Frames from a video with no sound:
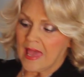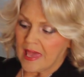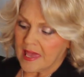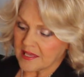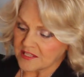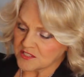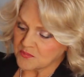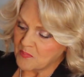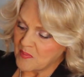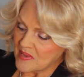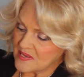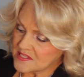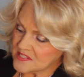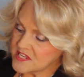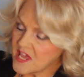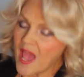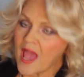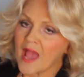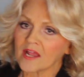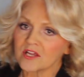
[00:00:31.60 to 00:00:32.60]
It's been
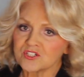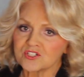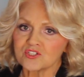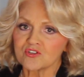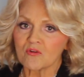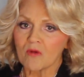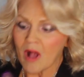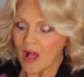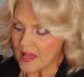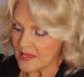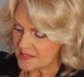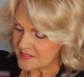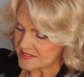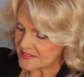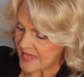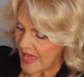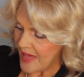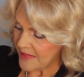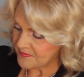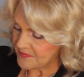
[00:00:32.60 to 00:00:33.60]

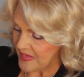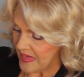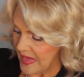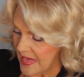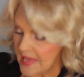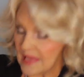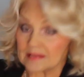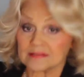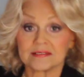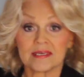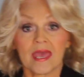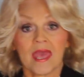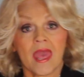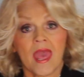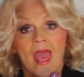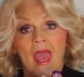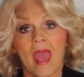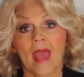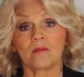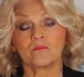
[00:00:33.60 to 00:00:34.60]
texturized at the end,
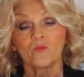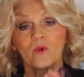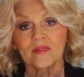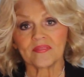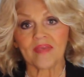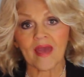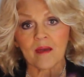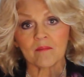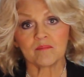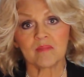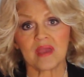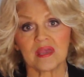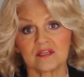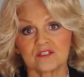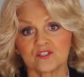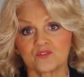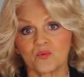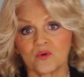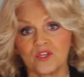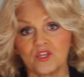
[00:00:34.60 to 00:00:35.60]
and what that
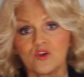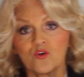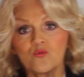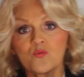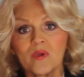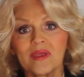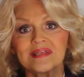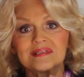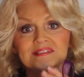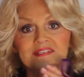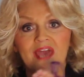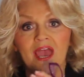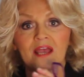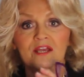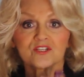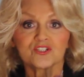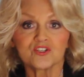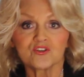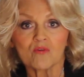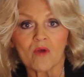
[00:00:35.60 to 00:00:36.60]
means when you read
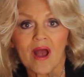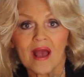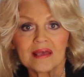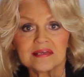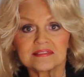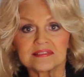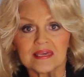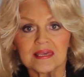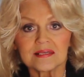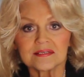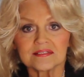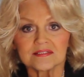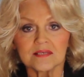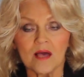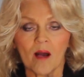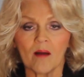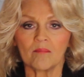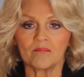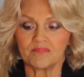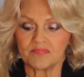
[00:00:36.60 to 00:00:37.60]
texturizing
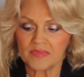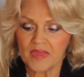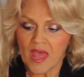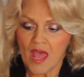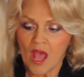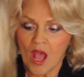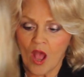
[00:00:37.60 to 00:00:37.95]
some,